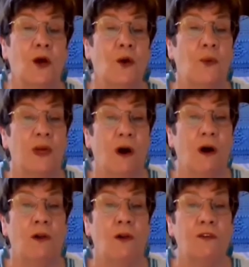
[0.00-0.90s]
"We
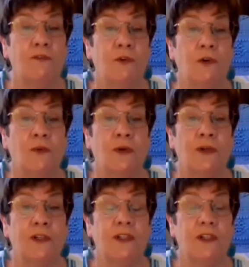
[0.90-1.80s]
all look
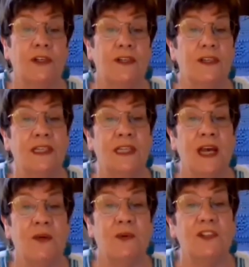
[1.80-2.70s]
forward to the
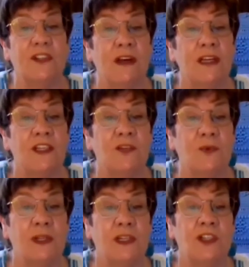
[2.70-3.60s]
day when science and
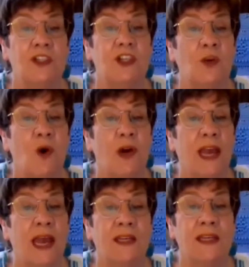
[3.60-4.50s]
religion shall walk
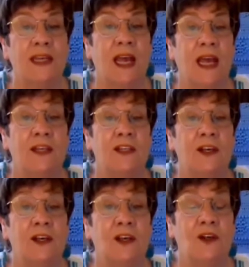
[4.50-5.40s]
hand in hand
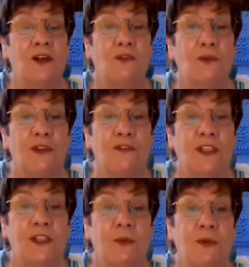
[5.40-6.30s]
through the
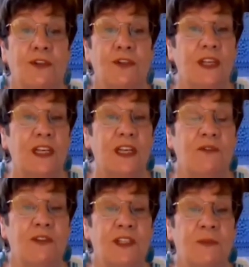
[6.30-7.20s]
visible to the
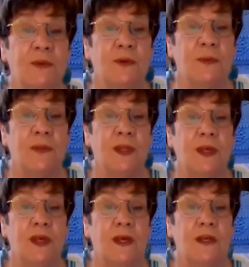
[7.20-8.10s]
invisible.
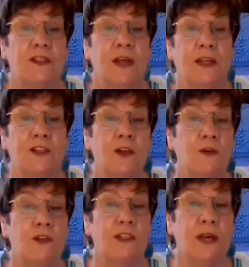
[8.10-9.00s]
Science
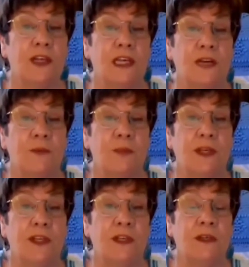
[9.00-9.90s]
knows nothing of
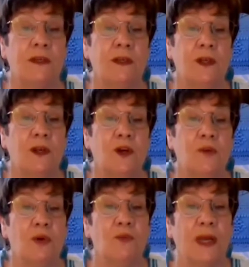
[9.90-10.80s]
opinion,
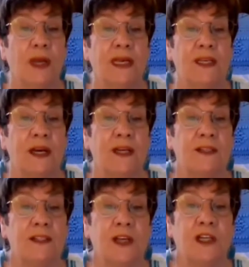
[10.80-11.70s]
but
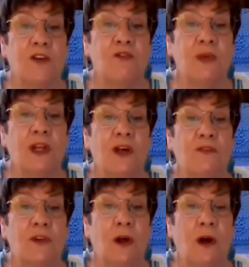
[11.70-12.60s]
recognizes a government of
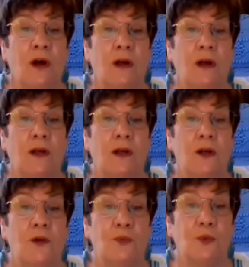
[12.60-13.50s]
law
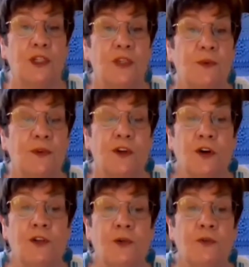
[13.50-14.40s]
whose principles
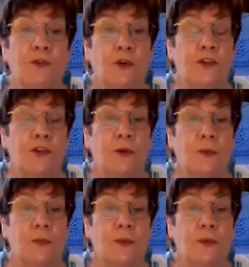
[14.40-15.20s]
are universal.